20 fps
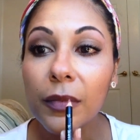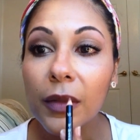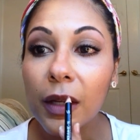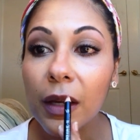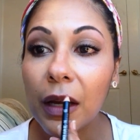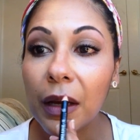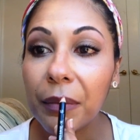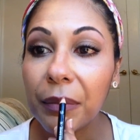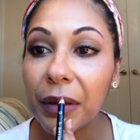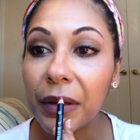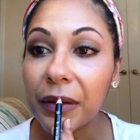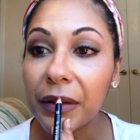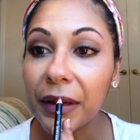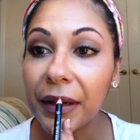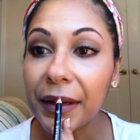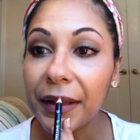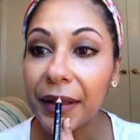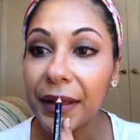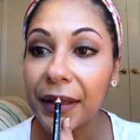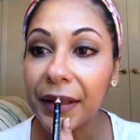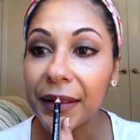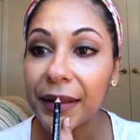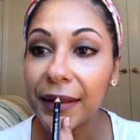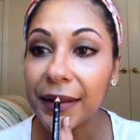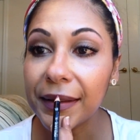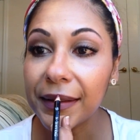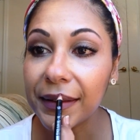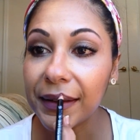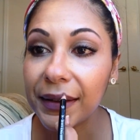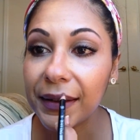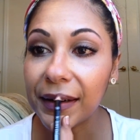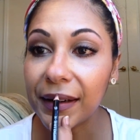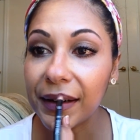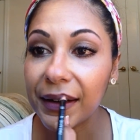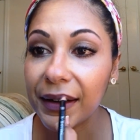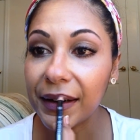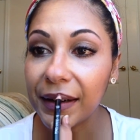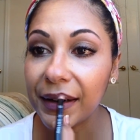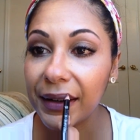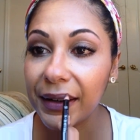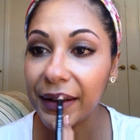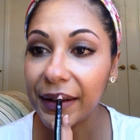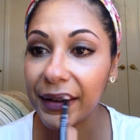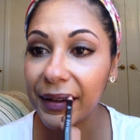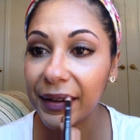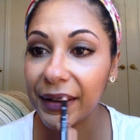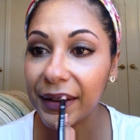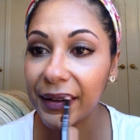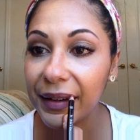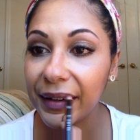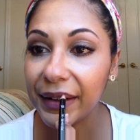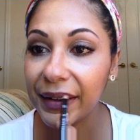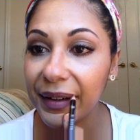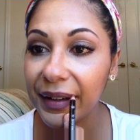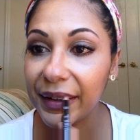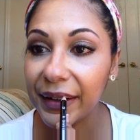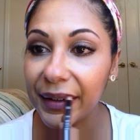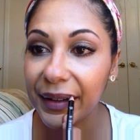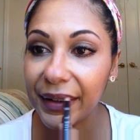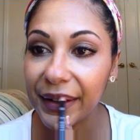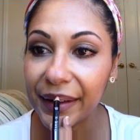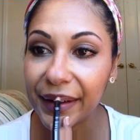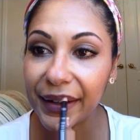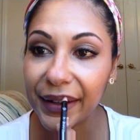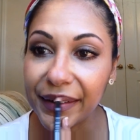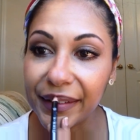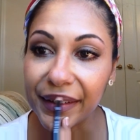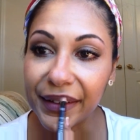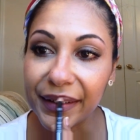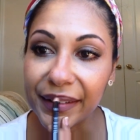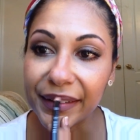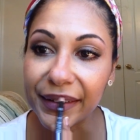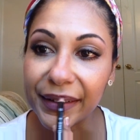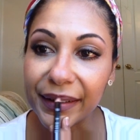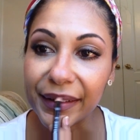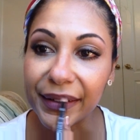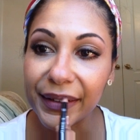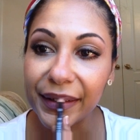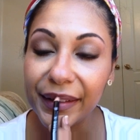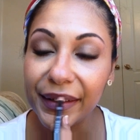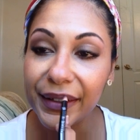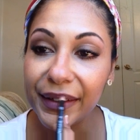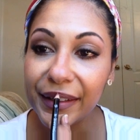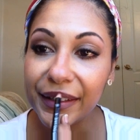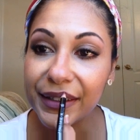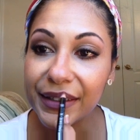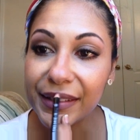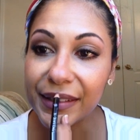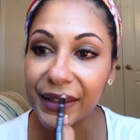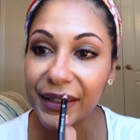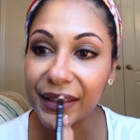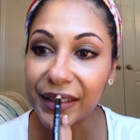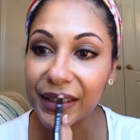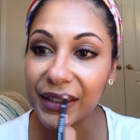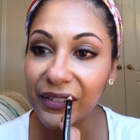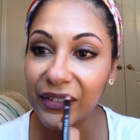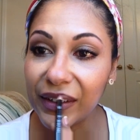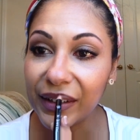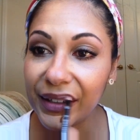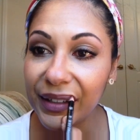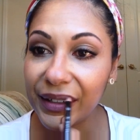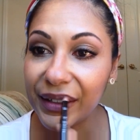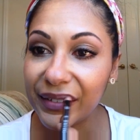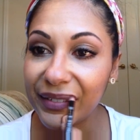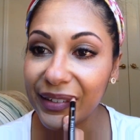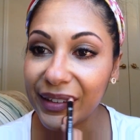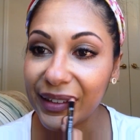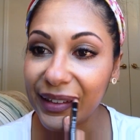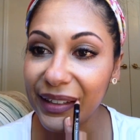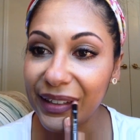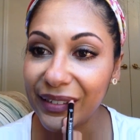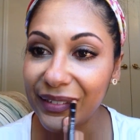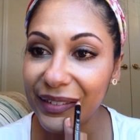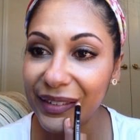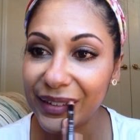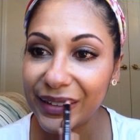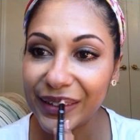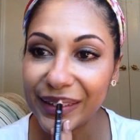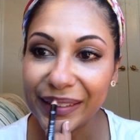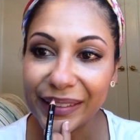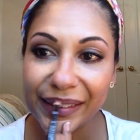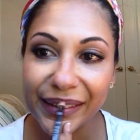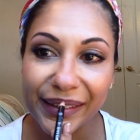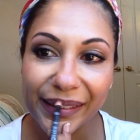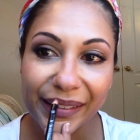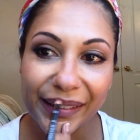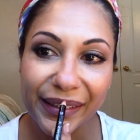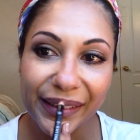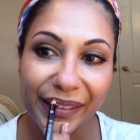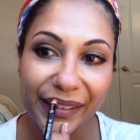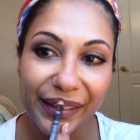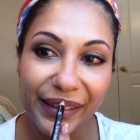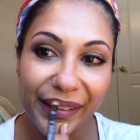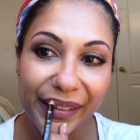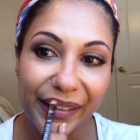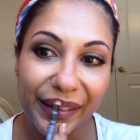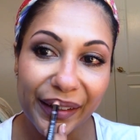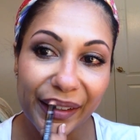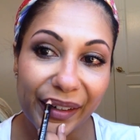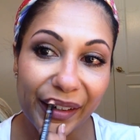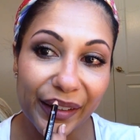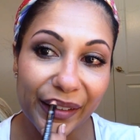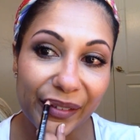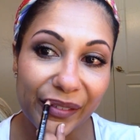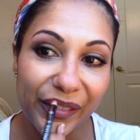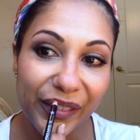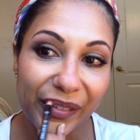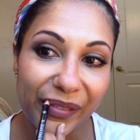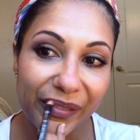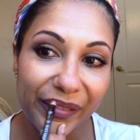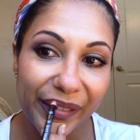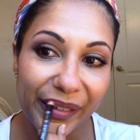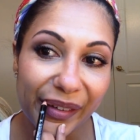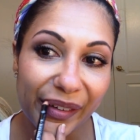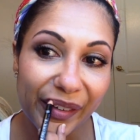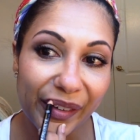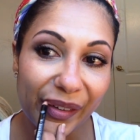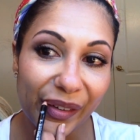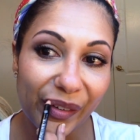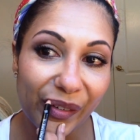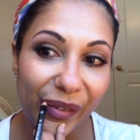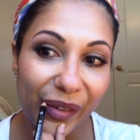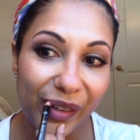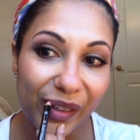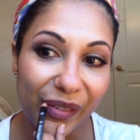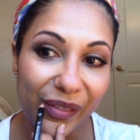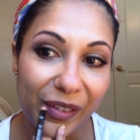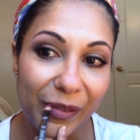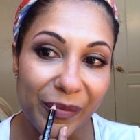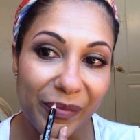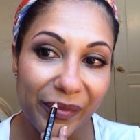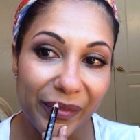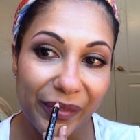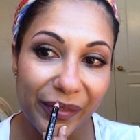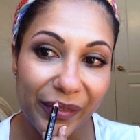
But I like this under this look. So I'll just fill in all my lips. All of them. All one of them.